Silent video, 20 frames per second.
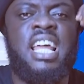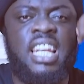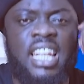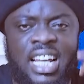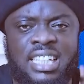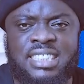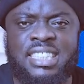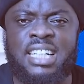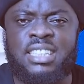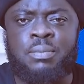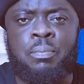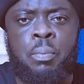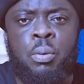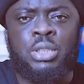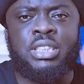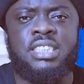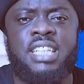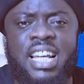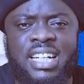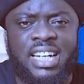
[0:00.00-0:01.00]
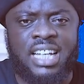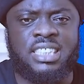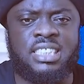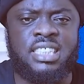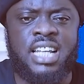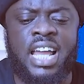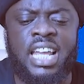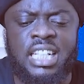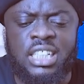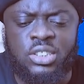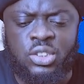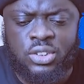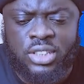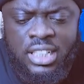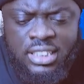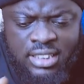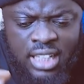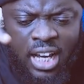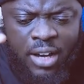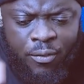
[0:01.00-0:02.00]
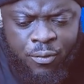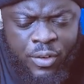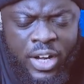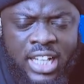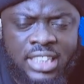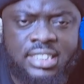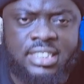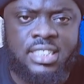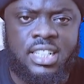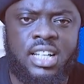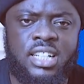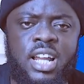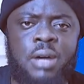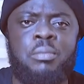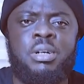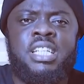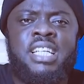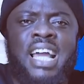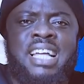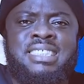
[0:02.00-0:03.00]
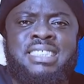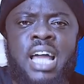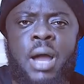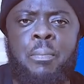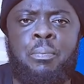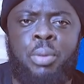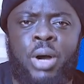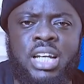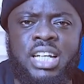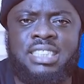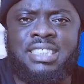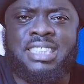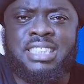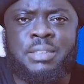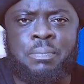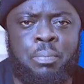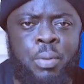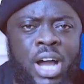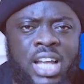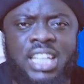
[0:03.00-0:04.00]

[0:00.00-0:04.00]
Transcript: Let us put the national interest first. Politics.